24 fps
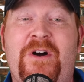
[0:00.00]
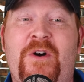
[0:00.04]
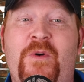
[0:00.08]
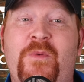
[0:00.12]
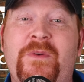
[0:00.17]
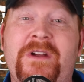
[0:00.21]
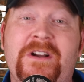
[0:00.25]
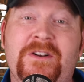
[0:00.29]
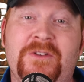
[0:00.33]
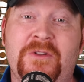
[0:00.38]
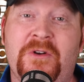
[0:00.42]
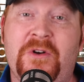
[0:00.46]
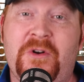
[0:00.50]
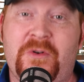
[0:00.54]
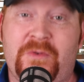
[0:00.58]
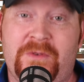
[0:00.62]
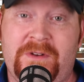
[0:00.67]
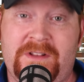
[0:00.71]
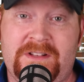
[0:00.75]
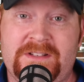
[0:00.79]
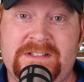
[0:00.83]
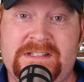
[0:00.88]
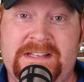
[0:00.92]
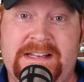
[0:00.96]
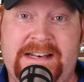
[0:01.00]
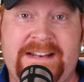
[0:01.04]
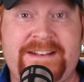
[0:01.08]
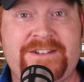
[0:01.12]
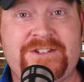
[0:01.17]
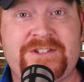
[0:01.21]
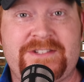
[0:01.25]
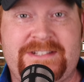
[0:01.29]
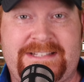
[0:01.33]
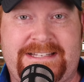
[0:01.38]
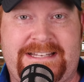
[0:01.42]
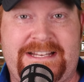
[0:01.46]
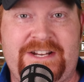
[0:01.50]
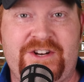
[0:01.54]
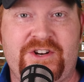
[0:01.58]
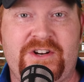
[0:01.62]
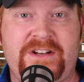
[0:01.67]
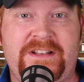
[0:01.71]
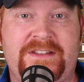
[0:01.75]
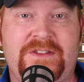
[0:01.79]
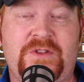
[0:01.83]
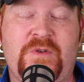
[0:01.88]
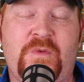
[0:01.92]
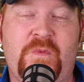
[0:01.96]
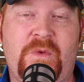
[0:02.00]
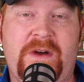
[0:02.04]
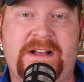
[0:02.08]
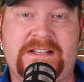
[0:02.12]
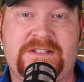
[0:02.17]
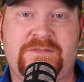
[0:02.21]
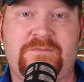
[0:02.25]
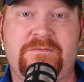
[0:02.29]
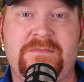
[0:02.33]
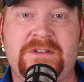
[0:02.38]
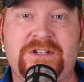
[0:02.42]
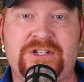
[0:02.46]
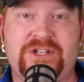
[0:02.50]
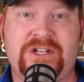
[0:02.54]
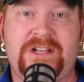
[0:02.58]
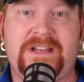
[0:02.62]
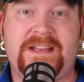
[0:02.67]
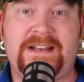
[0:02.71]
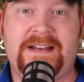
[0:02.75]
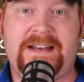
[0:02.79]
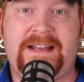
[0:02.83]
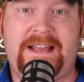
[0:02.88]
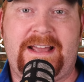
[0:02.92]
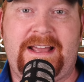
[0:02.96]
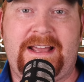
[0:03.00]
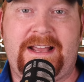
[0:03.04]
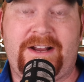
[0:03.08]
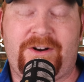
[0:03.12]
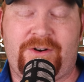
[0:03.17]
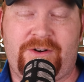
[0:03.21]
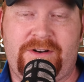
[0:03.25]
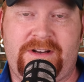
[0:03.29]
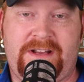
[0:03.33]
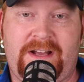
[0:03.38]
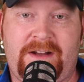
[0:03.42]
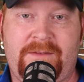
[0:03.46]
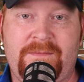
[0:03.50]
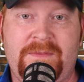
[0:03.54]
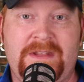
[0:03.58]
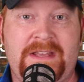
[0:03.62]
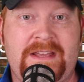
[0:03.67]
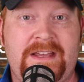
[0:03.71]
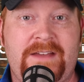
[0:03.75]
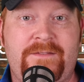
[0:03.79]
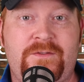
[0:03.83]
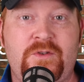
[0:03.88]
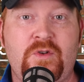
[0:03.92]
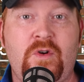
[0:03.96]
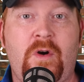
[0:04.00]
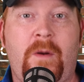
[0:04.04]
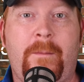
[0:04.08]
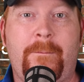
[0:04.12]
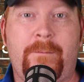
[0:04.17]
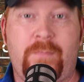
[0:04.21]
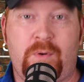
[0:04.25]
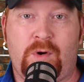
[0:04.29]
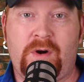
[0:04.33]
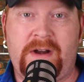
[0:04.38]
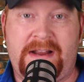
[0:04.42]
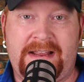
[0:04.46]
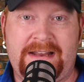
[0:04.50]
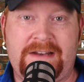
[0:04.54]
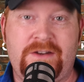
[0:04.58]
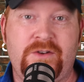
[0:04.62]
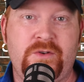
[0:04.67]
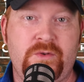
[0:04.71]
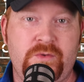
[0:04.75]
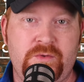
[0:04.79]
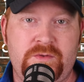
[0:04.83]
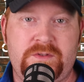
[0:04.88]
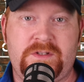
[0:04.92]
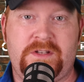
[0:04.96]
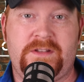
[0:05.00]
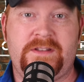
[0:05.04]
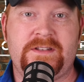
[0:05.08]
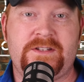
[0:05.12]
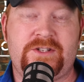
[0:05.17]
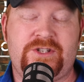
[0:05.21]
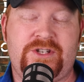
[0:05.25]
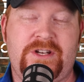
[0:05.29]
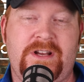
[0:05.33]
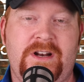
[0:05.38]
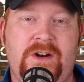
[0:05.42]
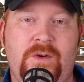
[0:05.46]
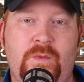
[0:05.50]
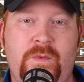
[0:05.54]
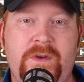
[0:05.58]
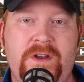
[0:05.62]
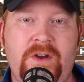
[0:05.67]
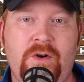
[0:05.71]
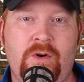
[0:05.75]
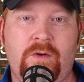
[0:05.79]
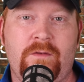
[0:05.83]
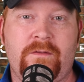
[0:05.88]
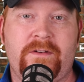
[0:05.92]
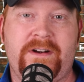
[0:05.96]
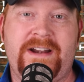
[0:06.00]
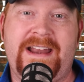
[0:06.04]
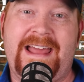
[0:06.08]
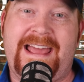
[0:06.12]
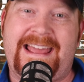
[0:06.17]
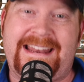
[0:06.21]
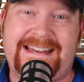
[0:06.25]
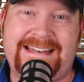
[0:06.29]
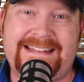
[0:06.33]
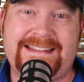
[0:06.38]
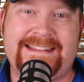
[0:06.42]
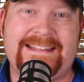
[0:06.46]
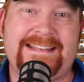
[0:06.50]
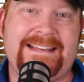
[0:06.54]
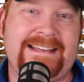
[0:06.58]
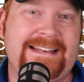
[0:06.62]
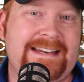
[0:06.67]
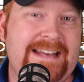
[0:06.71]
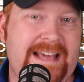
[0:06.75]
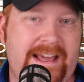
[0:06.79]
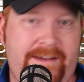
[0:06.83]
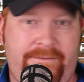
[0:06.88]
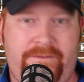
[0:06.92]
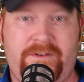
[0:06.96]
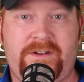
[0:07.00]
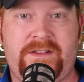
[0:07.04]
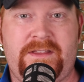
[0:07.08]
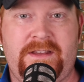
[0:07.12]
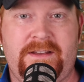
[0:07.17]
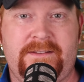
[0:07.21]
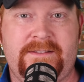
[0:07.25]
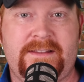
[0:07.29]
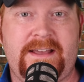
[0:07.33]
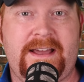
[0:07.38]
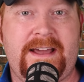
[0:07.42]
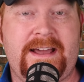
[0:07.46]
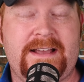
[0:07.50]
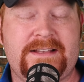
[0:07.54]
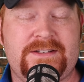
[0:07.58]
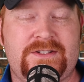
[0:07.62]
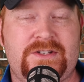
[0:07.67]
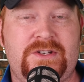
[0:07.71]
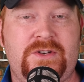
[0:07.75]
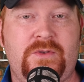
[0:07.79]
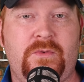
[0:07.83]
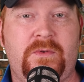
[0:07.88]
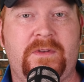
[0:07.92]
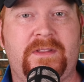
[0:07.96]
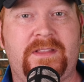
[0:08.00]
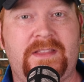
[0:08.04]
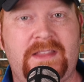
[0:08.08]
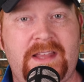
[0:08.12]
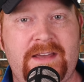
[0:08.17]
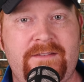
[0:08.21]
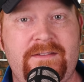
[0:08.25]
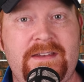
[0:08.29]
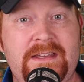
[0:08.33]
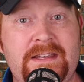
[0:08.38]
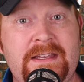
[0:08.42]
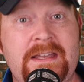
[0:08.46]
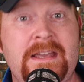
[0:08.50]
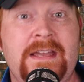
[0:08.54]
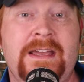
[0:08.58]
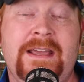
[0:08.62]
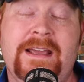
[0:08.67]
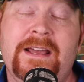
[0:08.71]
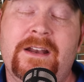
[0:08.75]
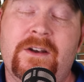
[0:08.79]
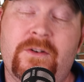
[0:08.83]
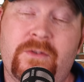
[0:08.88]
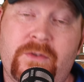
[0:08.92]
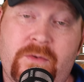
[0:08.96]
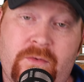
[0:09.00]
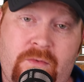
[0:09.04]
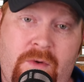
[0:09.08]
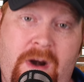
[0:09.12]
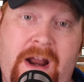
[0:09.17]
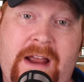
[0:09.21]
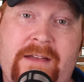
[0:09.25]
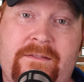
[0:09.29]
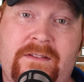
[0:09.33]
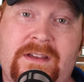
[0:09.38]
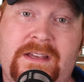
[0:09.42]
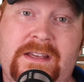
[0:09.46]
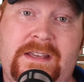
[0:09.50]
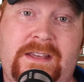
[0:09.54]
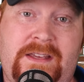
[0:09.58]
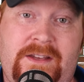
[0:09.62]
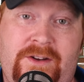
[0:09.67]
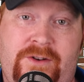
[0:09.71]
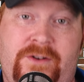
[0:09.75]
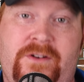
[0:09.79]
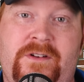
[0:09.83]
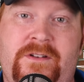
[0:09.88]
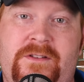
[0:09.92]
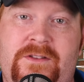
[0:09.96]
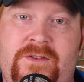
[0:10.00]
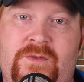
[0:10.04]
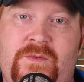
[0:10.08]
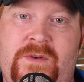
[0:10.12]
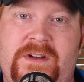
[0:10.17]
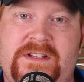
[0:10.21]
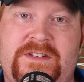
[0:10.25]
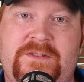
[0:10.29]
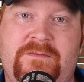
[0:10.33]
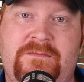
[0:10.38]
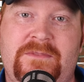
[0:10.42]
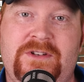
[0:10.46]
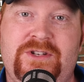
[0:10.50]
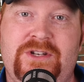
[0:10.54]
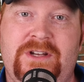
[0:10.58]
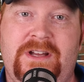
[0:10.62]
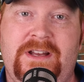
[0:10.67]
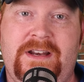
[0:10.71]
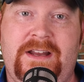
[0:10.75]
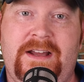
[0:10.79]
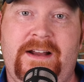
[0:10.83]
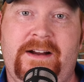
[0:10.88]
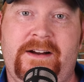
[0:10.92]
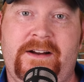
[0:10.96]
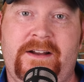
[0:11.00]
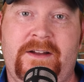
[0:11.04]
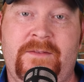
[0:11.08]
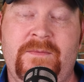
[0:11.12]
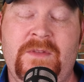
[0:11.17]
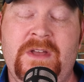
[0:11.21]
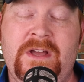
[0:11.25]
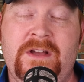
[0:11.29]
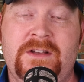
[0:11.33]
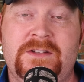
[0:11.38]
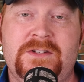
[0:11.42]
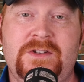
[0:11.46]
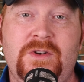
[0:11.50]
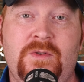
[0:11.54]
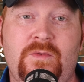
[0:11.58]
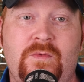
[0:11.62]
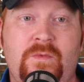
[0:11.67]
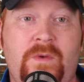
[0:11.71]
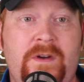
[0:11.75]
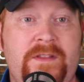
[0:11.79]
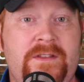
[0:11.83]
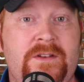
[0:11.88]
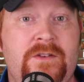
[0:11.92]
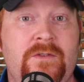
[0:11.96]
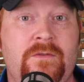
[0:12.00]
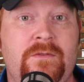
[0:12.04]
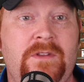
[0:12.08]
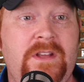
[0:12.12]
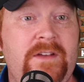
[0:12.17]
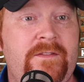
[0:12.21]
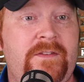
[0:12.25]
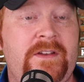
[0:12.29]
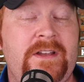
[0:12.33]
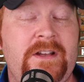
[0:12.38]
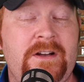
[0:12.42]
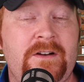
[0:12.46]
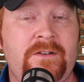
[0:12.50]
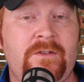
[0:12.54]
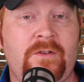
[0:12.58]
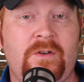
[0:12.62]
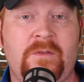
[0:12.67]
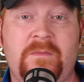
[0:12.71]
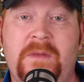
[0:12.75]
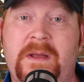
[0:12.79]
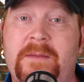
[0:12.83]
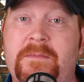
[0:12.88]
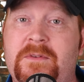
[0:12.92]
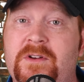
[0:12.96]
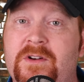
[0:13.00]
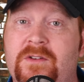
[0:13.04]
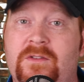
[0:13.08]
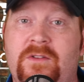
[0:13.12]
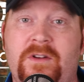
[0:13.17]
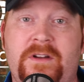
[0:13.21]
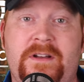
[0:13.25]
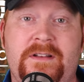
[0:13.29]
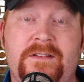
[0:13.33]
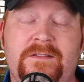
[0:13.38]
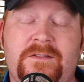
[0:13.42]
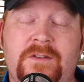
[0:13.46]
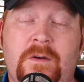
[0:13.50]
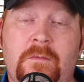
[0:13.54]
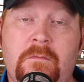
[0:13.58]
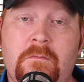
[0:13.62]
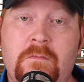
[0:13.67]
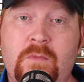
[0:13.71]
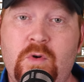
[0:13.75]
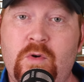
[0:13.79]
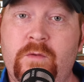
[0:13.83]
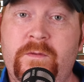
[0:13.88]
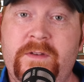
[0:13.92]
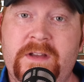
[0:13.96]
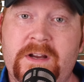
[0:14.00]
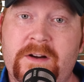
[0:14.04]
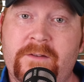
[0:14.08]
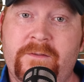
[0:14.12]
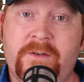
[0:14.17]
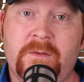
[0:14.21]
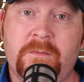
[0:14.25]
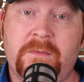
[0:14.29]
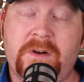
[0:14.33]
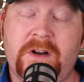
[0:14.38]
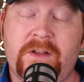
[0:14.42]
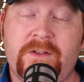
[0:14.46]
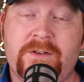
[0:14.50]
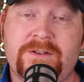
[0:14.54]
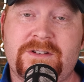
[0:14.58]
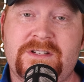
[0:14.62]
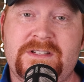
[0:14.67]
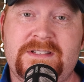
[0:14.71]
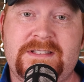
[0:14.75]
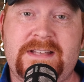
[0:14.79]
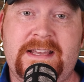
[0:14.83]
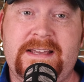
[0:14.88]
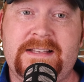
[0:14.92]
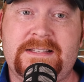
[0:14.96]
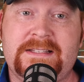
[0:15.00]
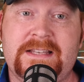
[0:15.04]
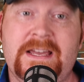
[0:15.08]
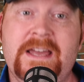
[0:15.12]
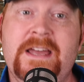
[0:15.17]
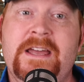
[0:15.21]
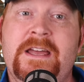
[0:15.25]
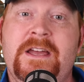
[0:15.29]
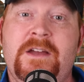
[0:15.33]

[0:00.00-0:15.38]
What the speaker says: we are local real estate agents here in the West Michigan area. If you are brand new to this channel, we go over anything and everything that has to do with living and thriving here in the West Michigan area. So whether you live here or maybe you're looking to move here from another state,